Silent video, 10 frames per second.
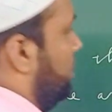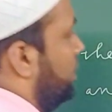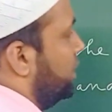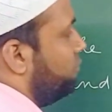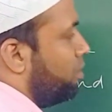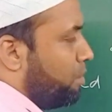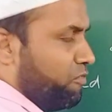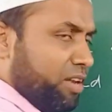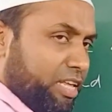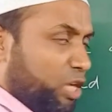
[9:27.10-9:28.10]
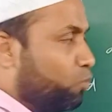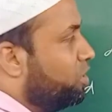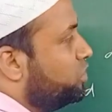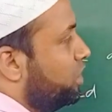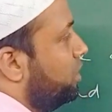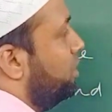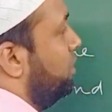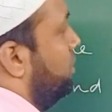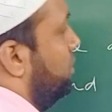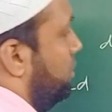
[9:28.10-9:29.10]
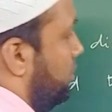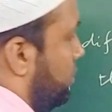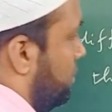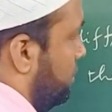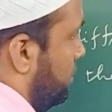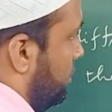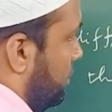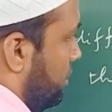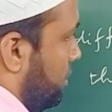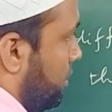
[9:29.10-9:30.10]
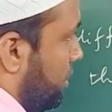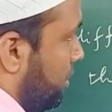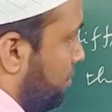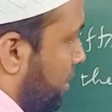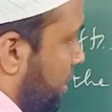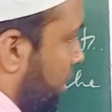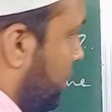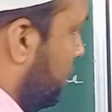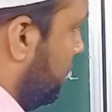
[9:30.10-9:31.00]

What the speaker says: In the form of an equation. Let me